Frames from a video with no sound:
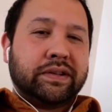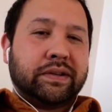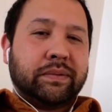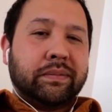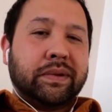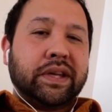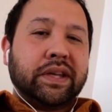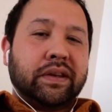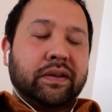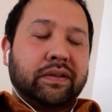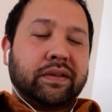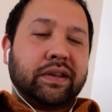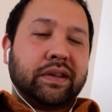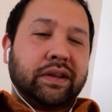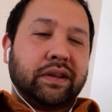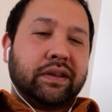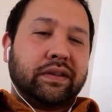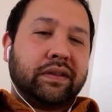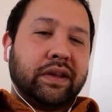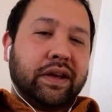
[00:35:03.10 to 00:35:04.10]
to make you
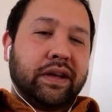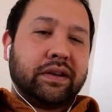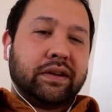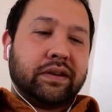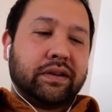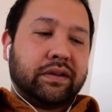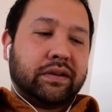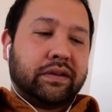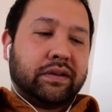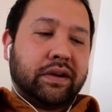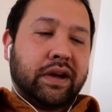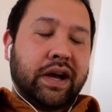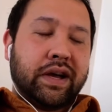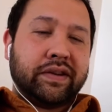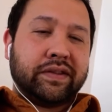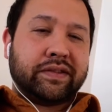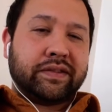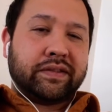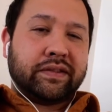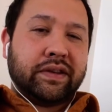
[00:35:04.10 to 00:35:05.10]
think that
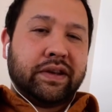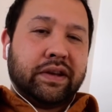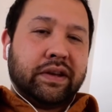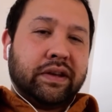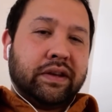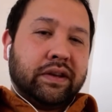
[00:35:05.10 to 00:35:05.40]
artists